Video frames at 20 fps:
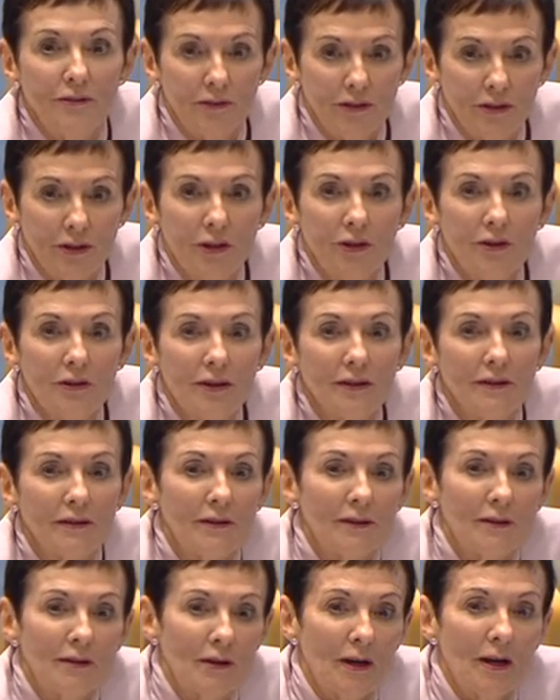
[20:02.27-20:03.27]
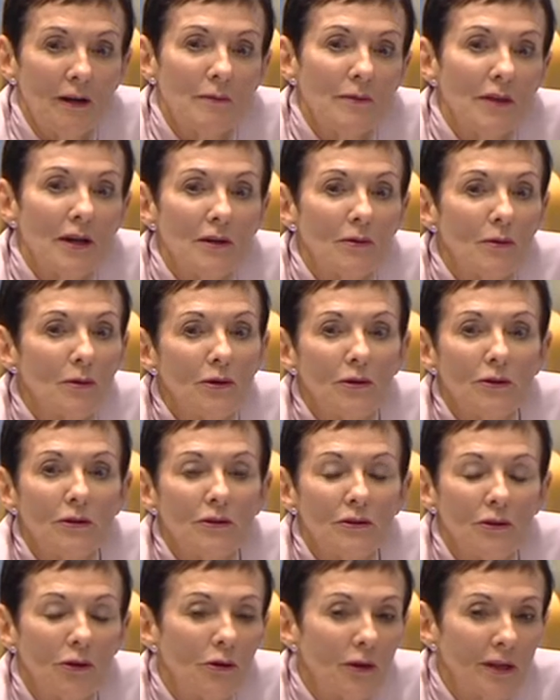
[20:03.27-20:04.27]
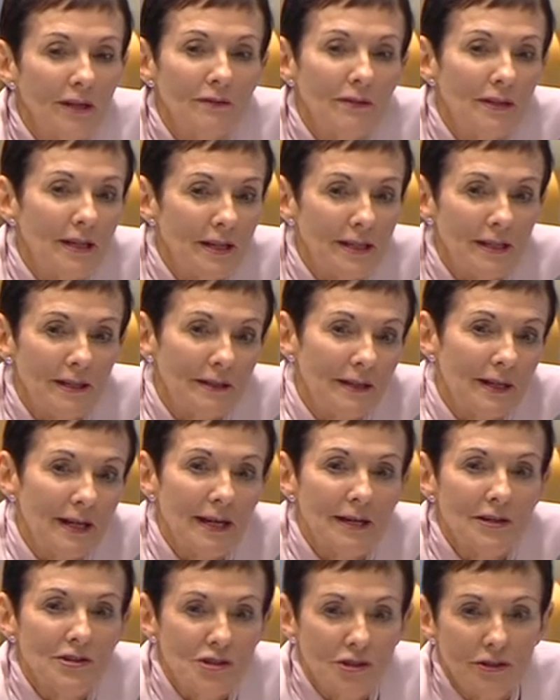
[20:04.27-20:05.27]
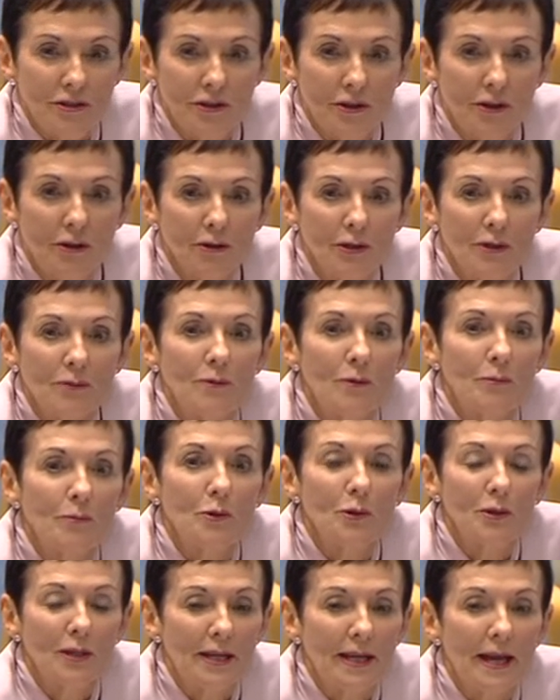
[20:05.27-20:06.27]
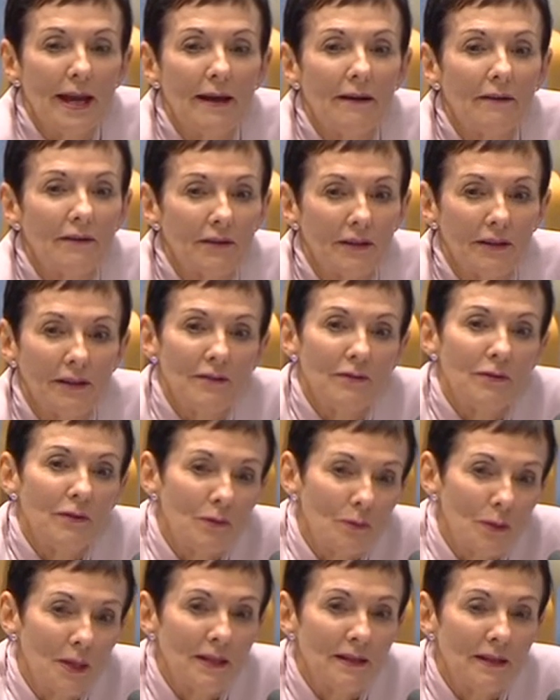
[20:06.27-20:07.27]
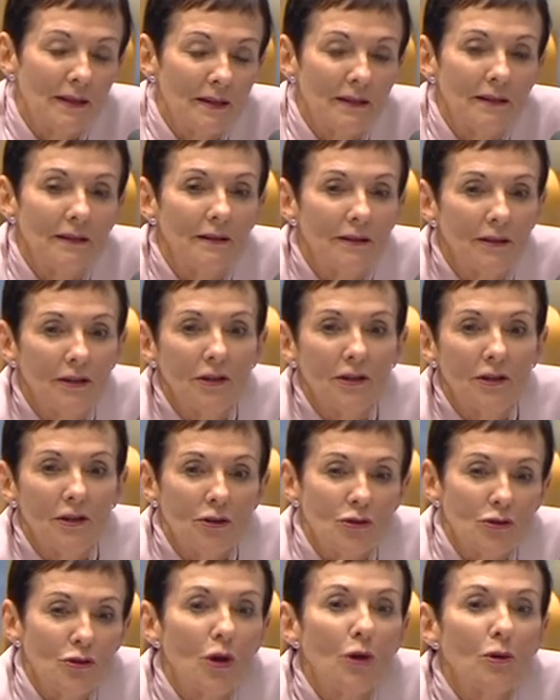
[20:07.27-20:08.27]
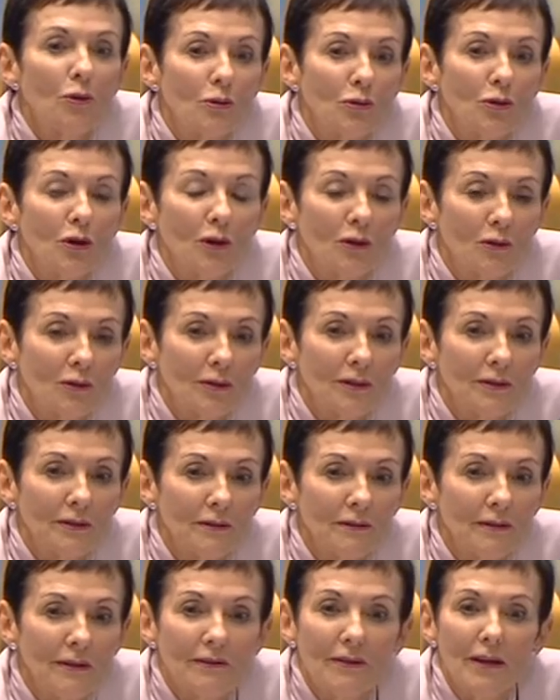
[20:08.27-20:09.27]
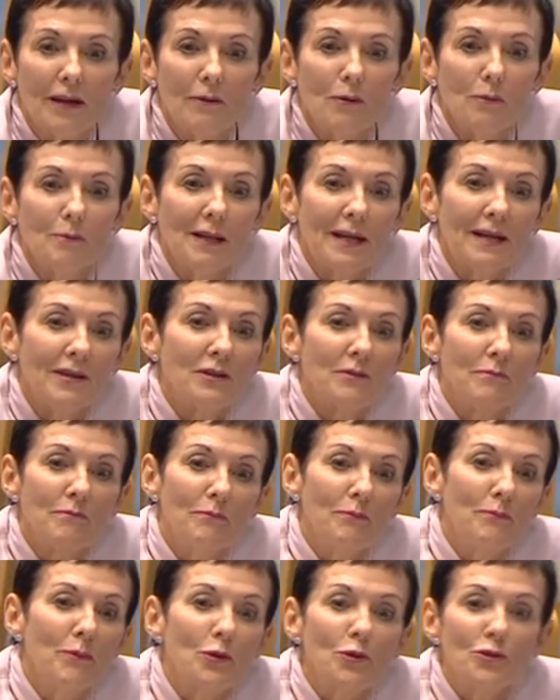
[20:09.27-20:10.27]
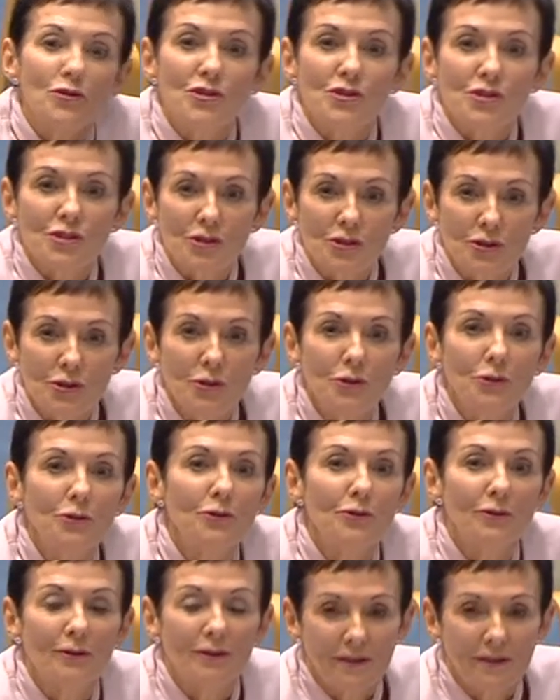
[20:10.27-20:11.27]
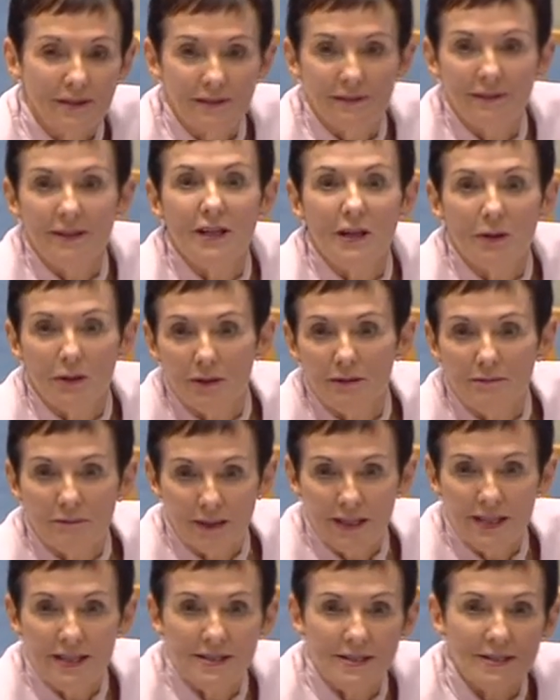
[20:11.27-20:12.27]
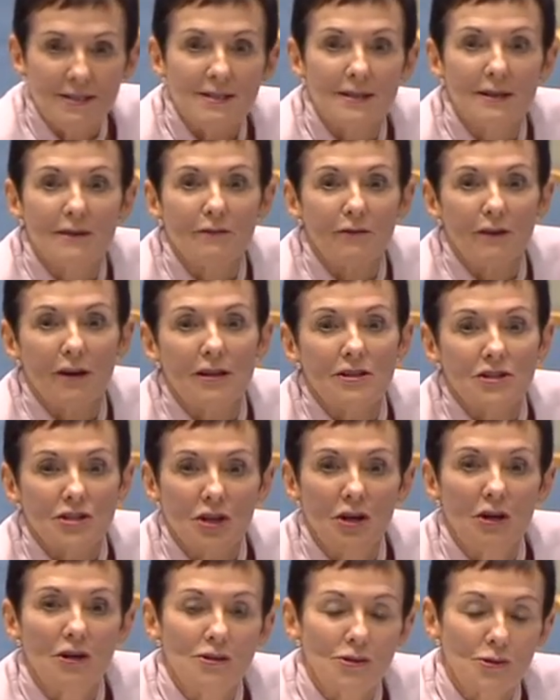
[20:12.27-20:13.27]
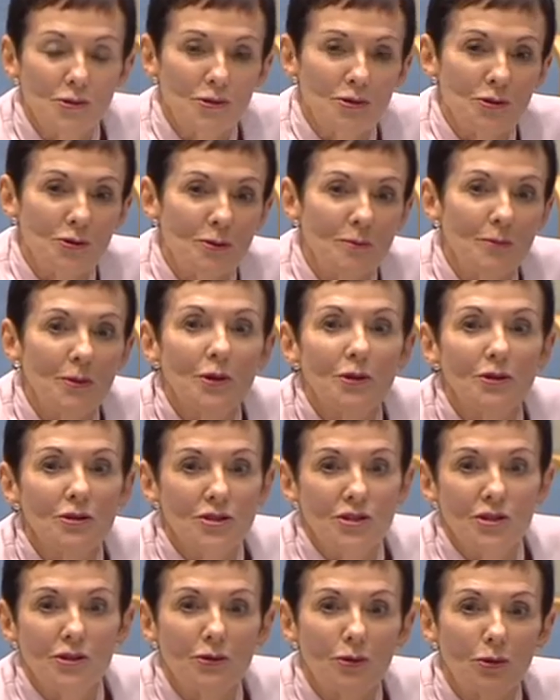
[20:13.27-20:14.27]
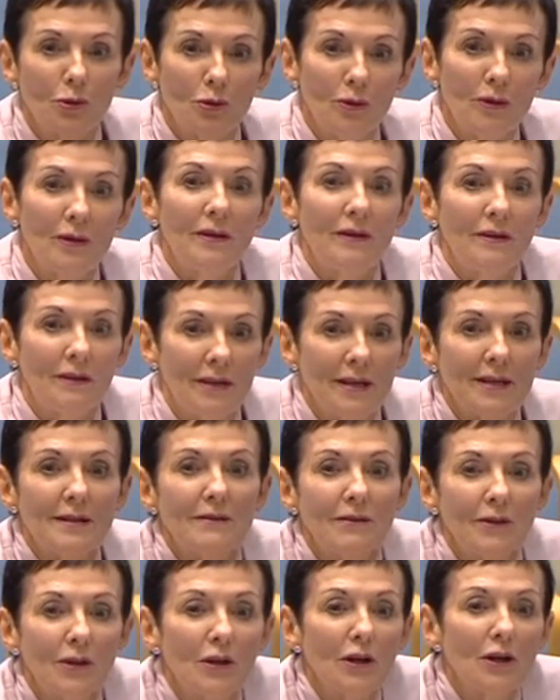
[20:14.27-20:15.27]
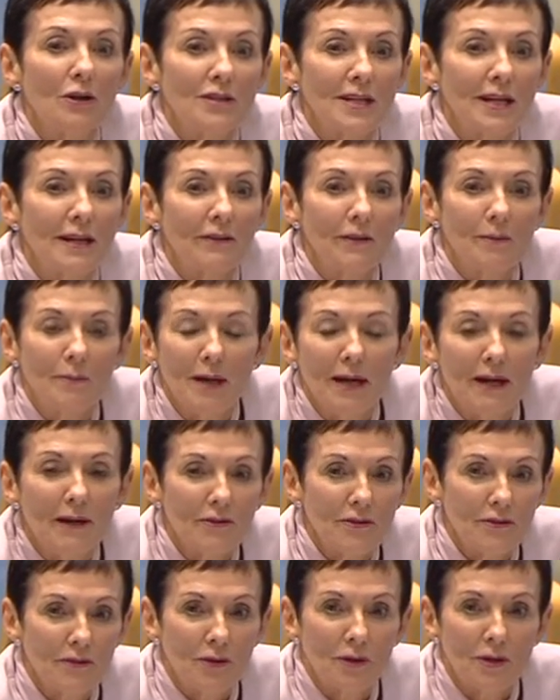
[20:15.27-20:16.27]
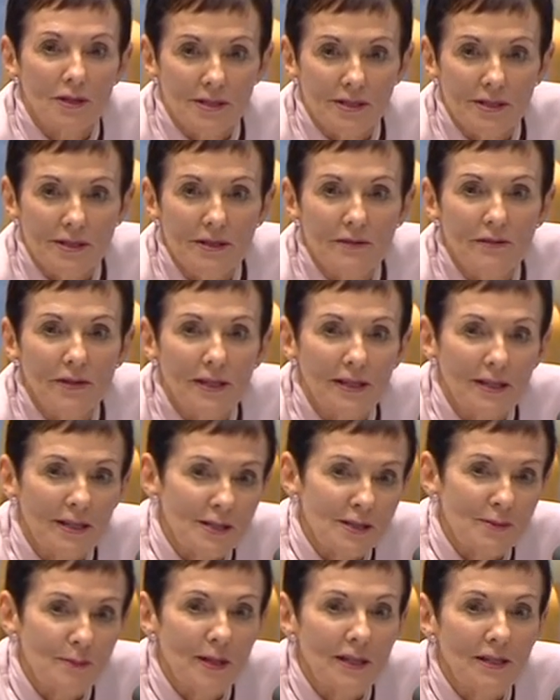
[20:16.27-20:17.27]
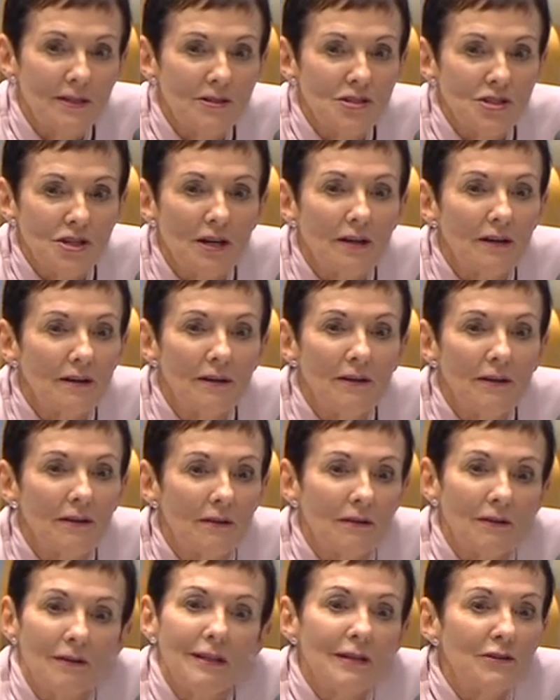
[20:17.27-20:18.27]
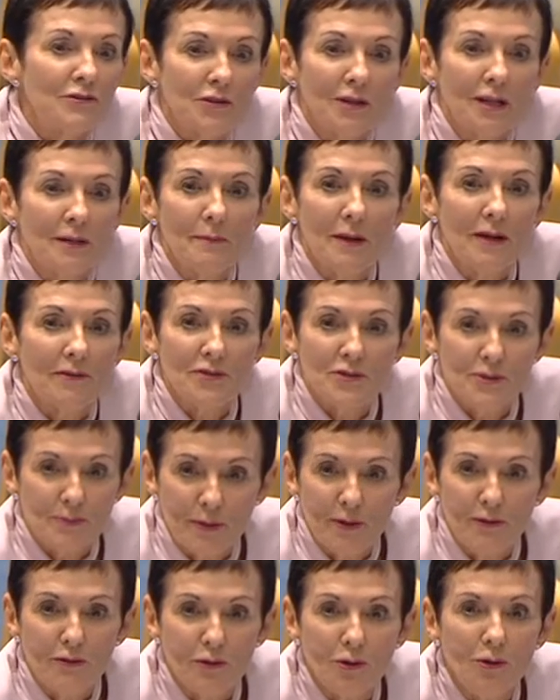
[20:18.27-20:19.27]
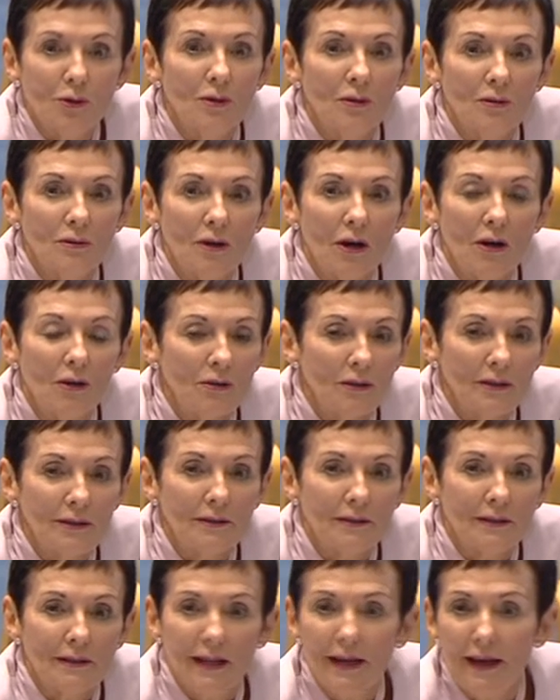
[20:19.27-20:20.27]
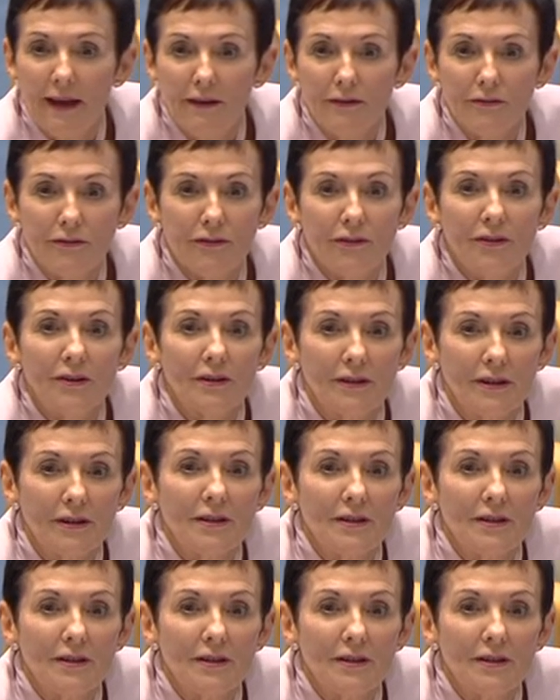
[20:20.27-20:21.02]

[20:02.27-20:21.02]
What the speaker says: You know, that they were not given any indication that Holden were pulling out, even when they told Holden that they were planning to purchase a new, you know, an existing franchise or do a merger or, you know, go down the path of quite significant expenditure, literally months before Holden left.